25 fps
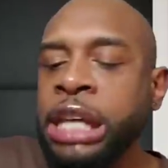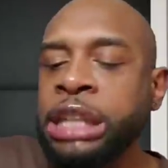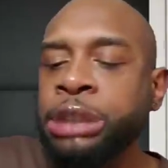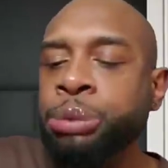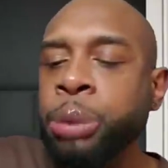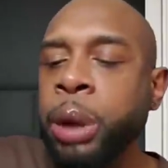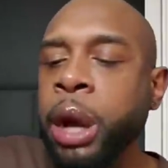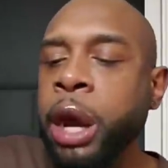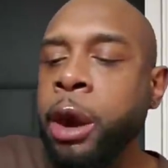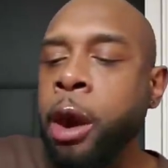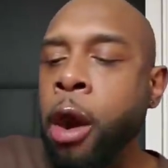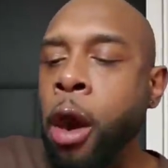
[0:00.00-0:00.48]

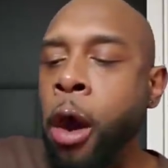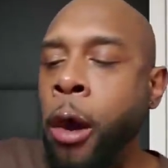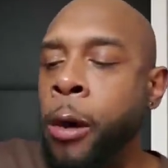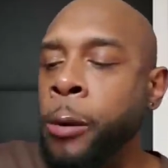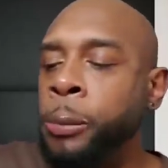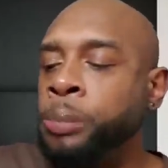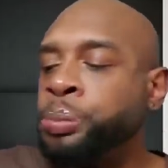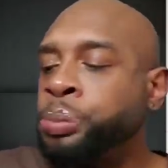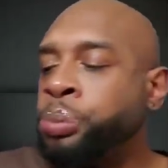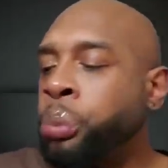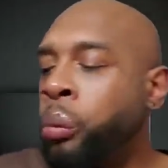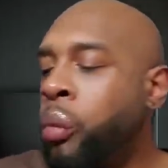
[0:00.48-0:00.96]
It's real
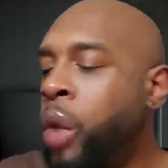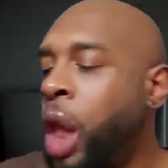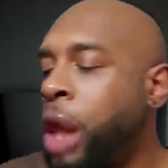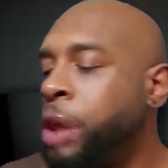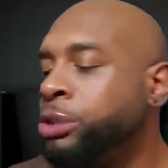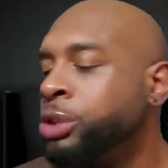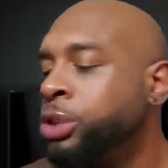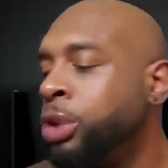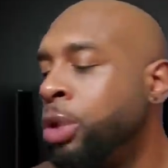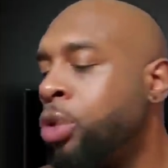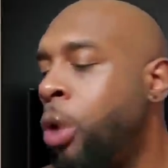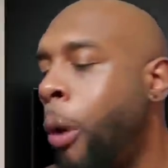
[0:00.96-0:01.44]
good.
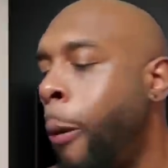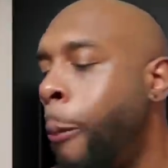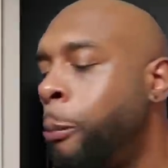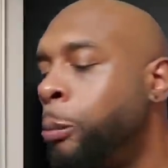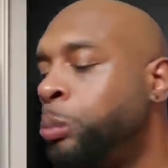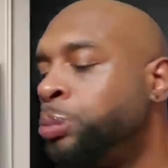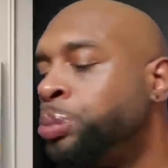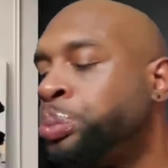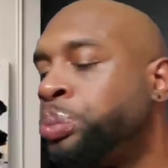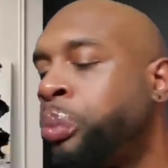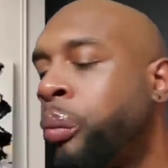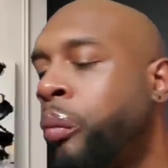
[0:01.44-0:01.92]

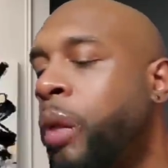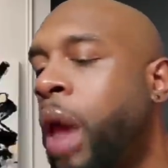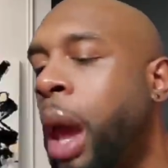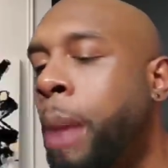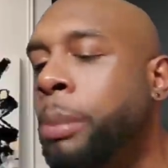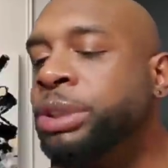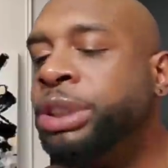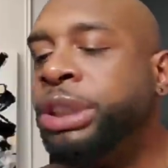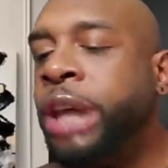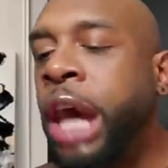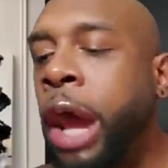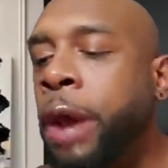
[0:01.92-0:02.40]

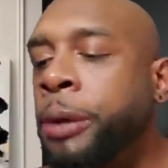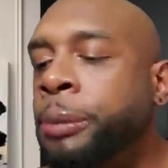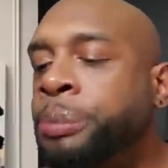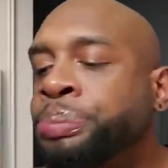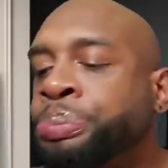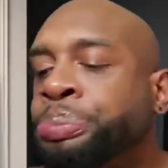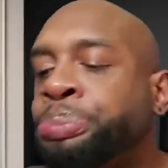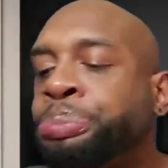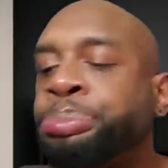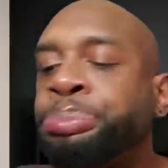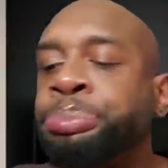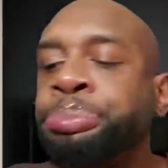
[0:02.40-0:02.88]
Let me say.
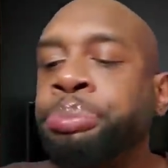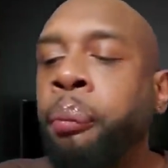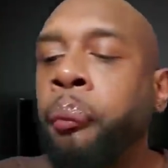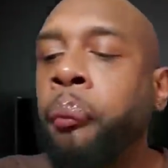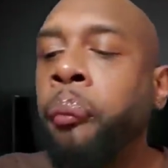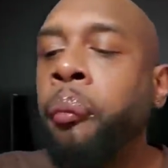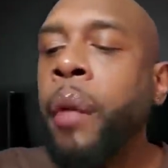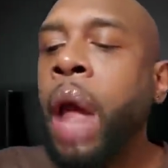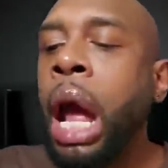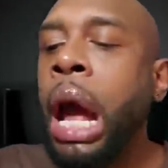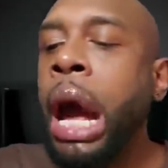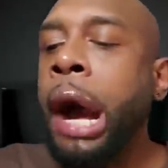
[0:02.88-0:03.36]

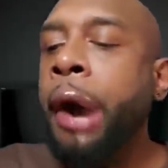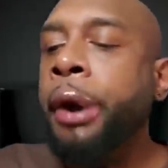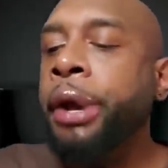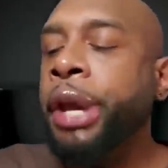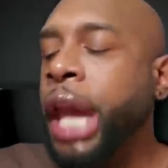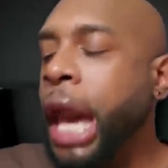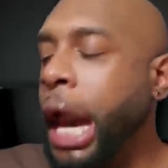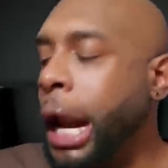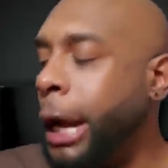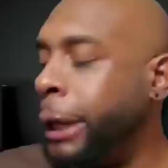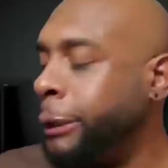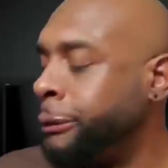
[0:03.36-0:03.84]

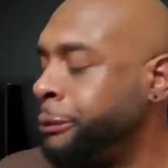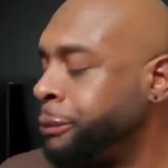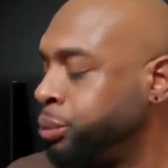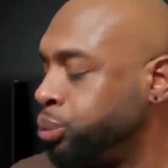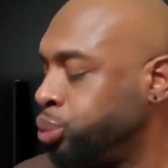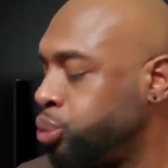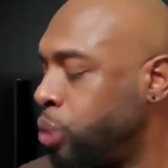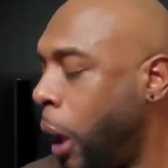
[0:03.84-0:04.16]
Oh yeah.